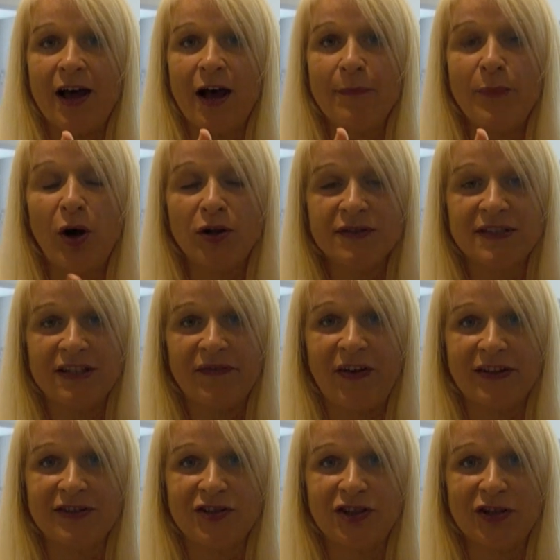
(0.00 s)
a positive
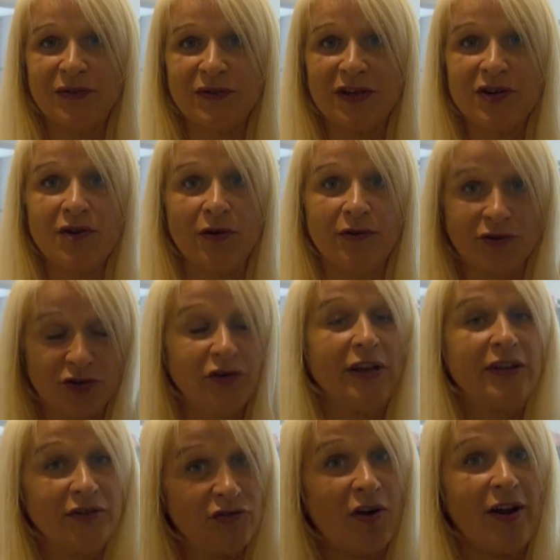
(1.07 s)
attitude to not
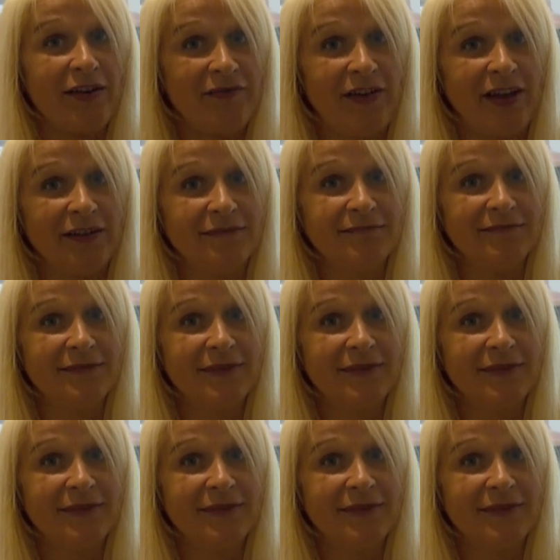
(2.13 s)
drink driving.